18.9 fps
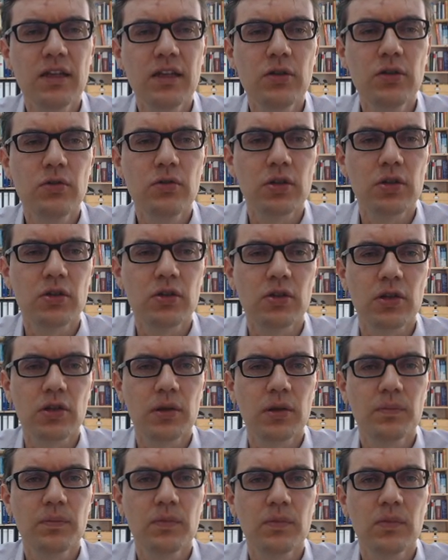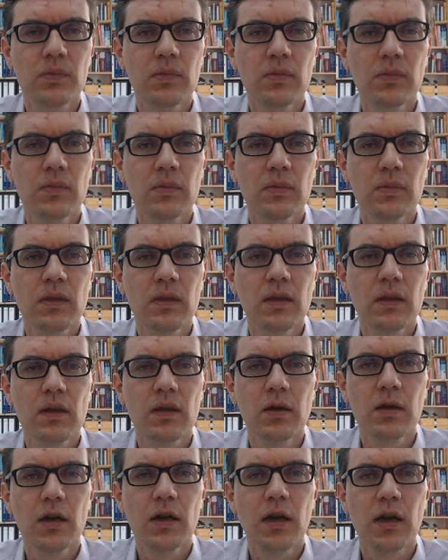stored.
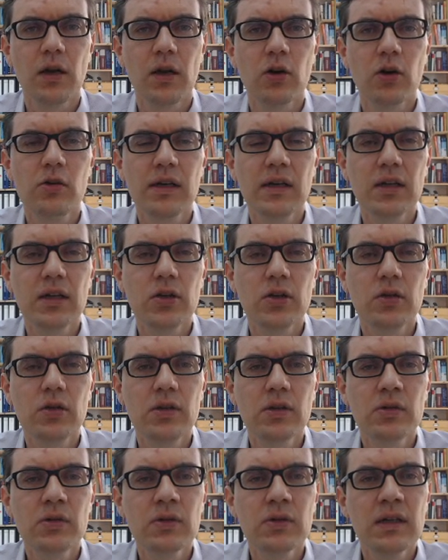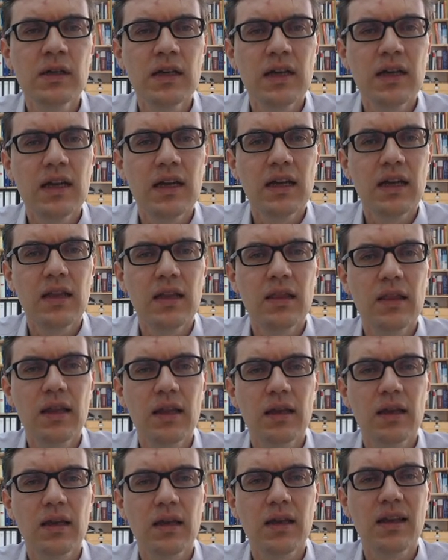I already told you that
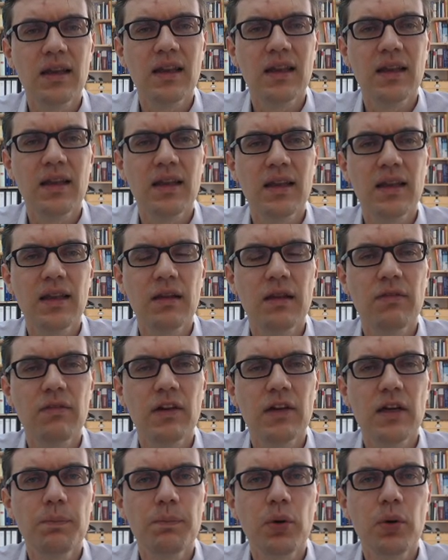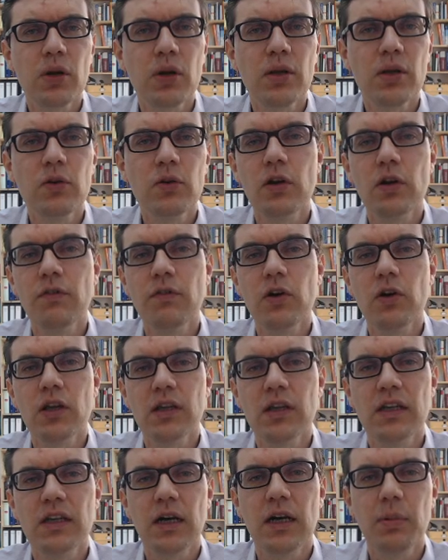it's very important to avoid
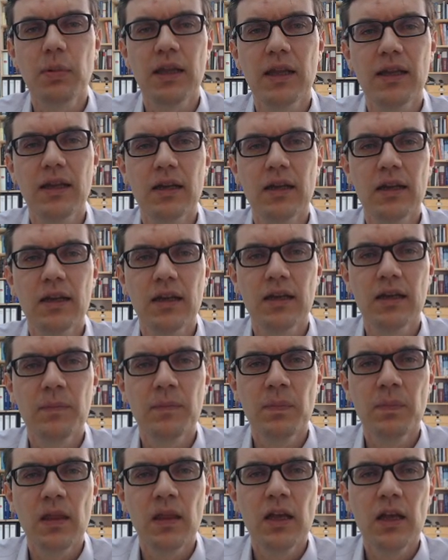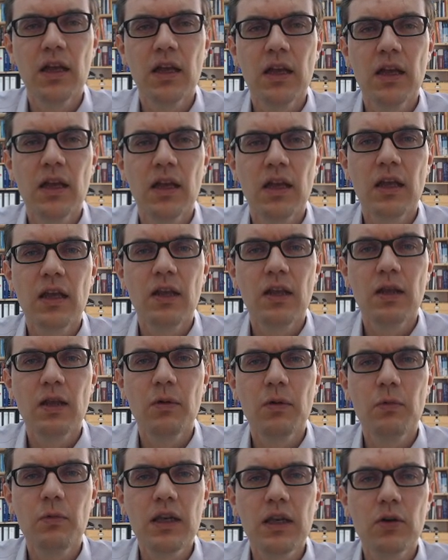double handling.
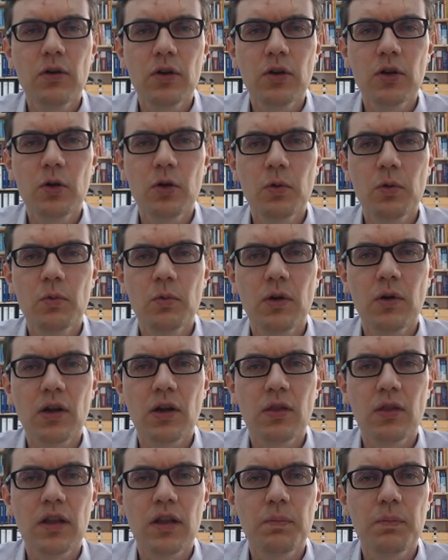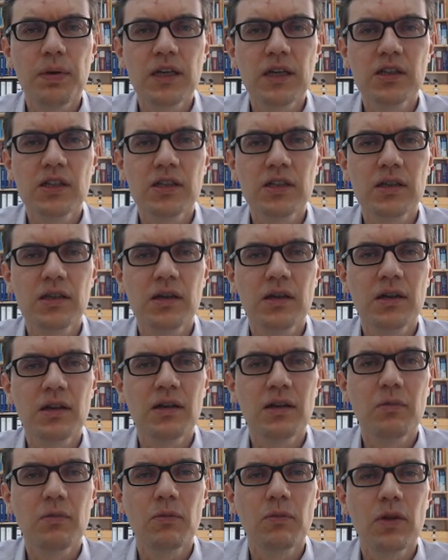We don't know
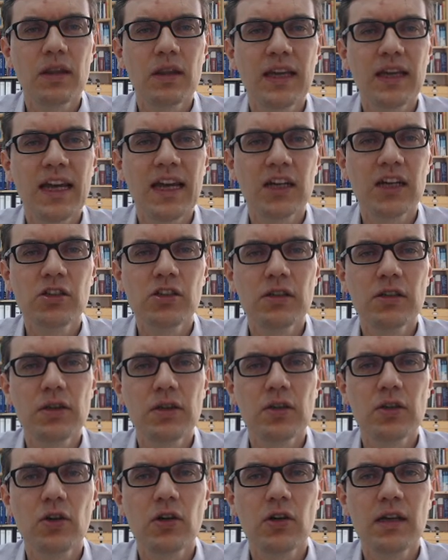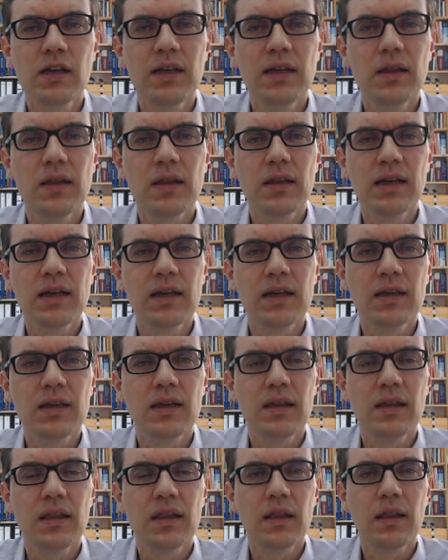what they actually store inside
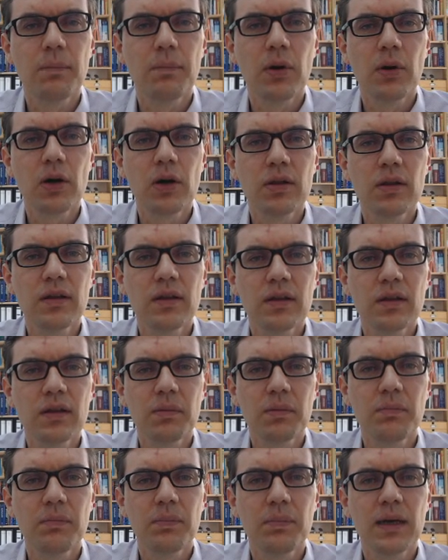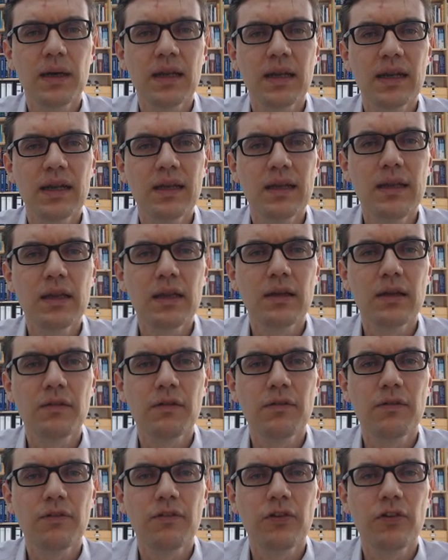the boxes, but at least
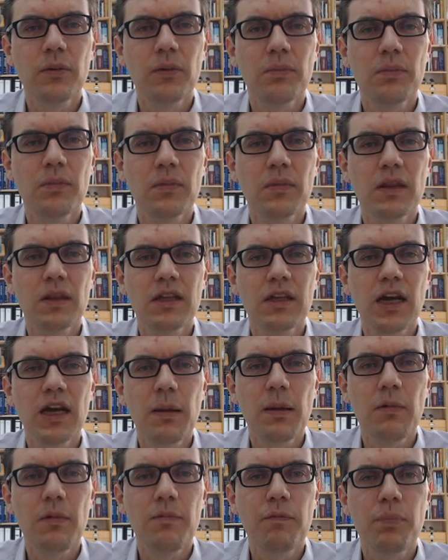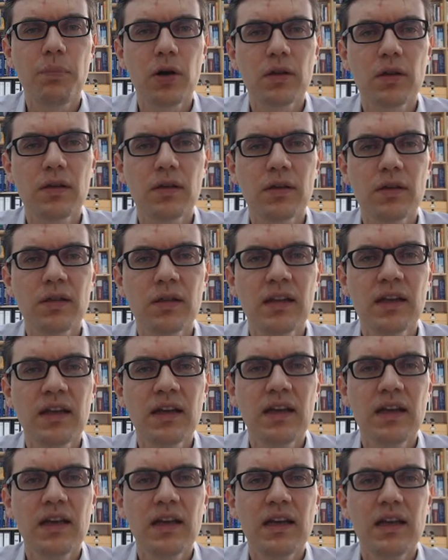from the type of boxes
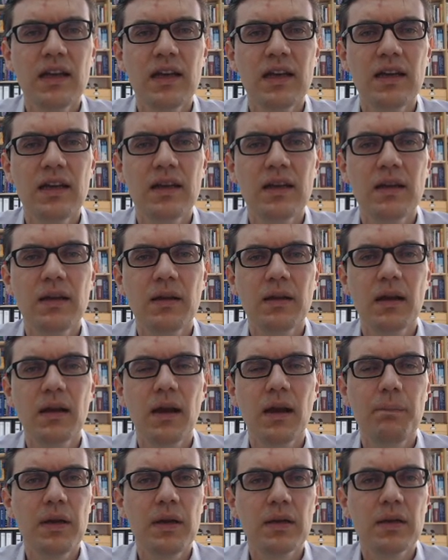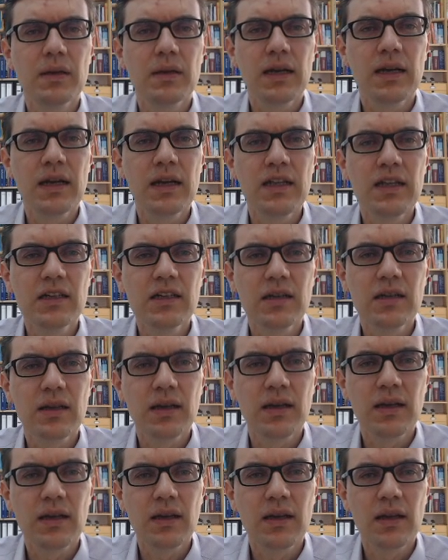it appears clear
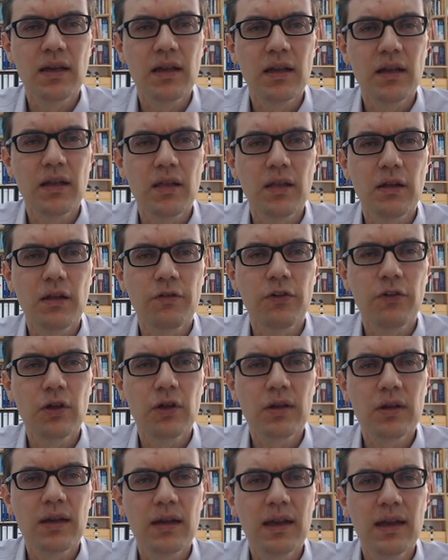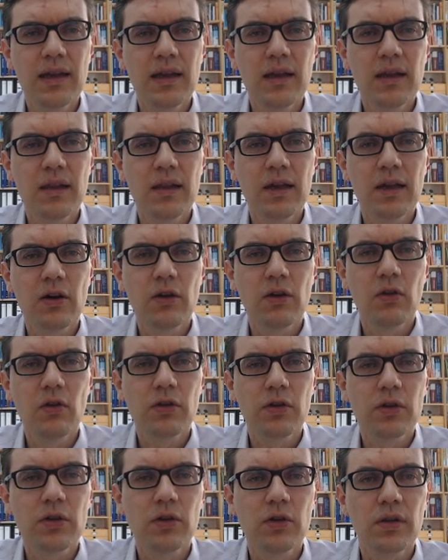that in this first lane they all
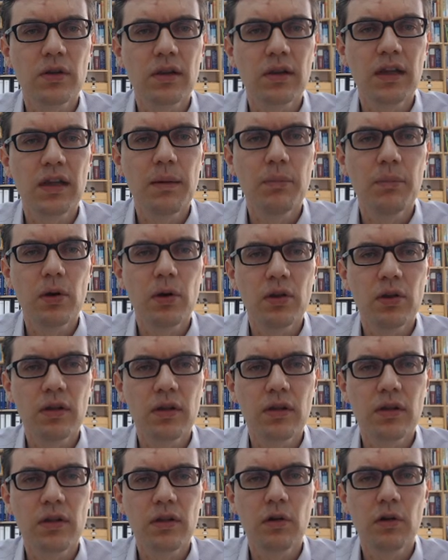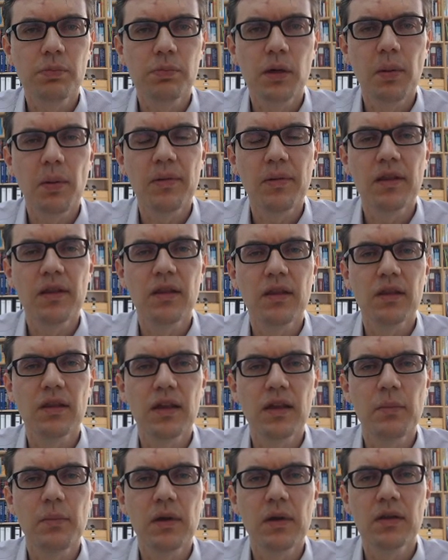store the same boxes, so probably the
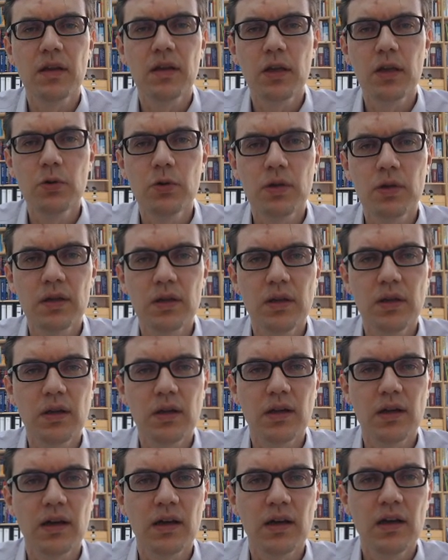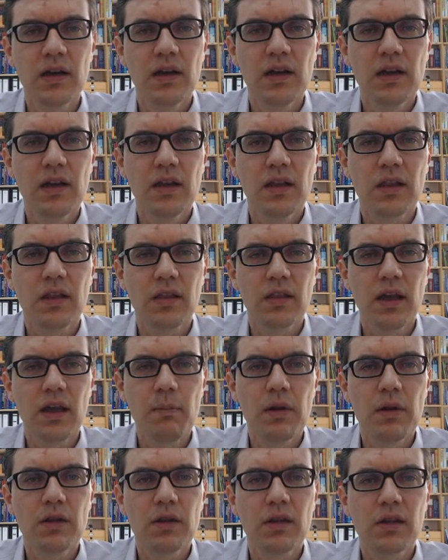same SKU is inside. The same in
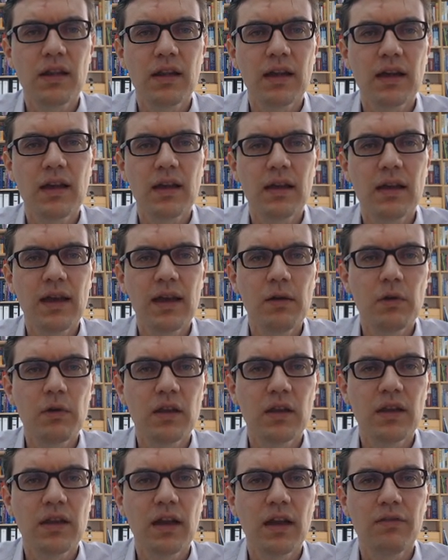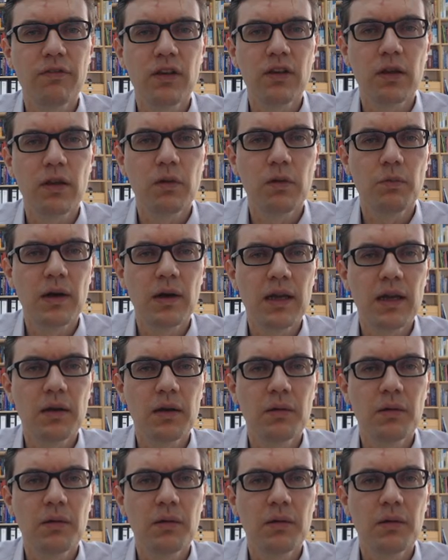the second lane where they have these white